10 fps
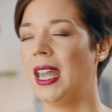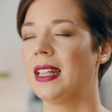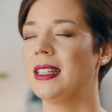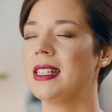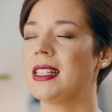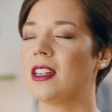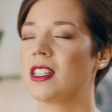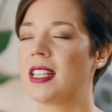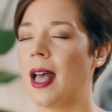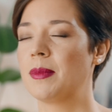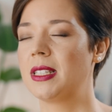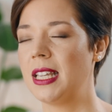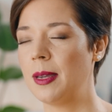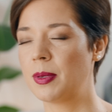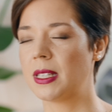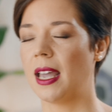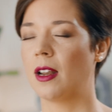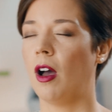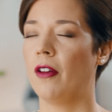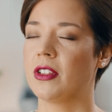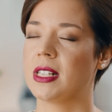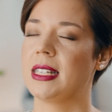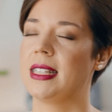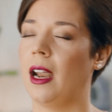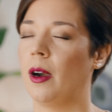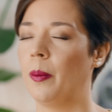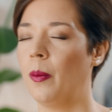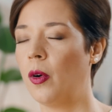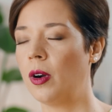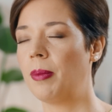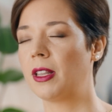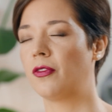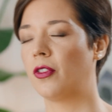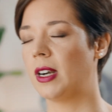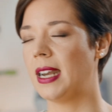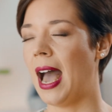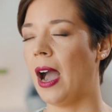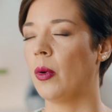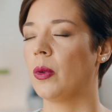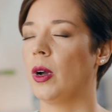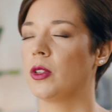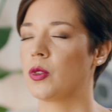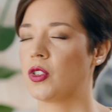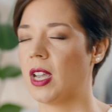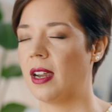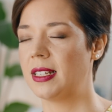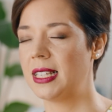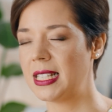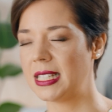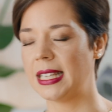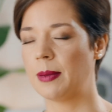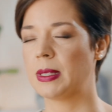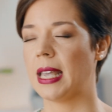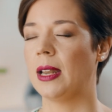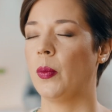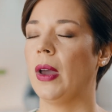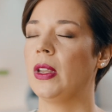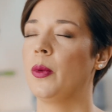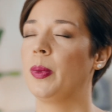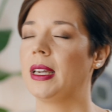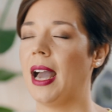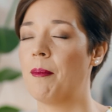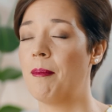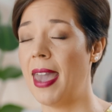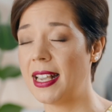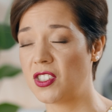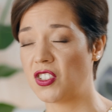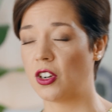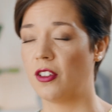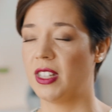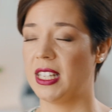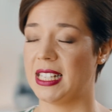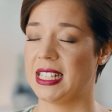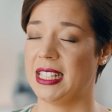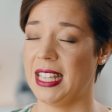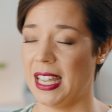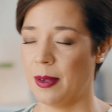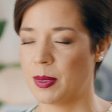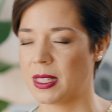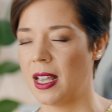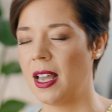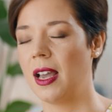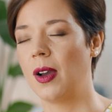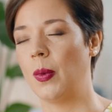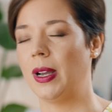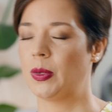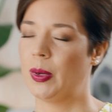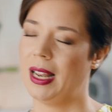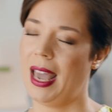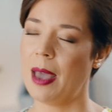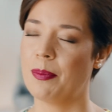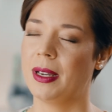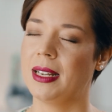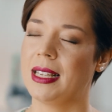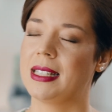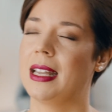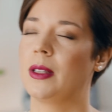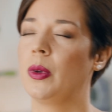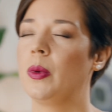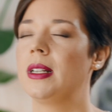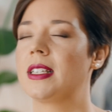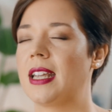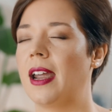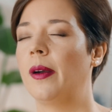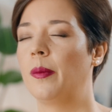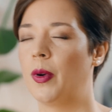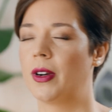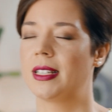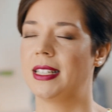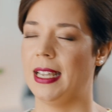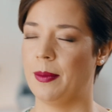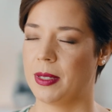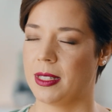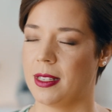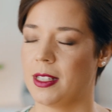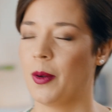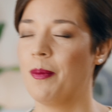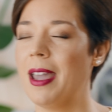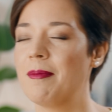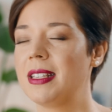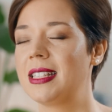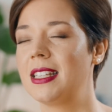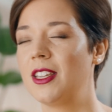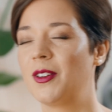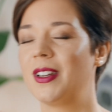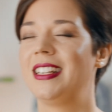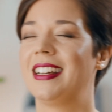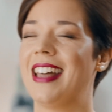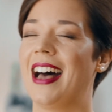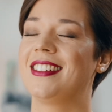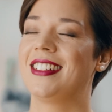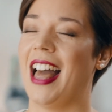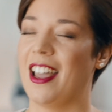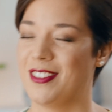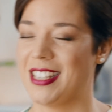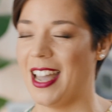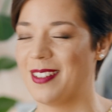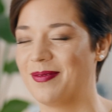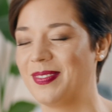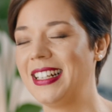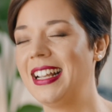These are some tips, and obviously there are more, but for now we want to share these tips. And when you become master of these tips, what will happen is that we will share more tips. So maybe see you in another lifetime.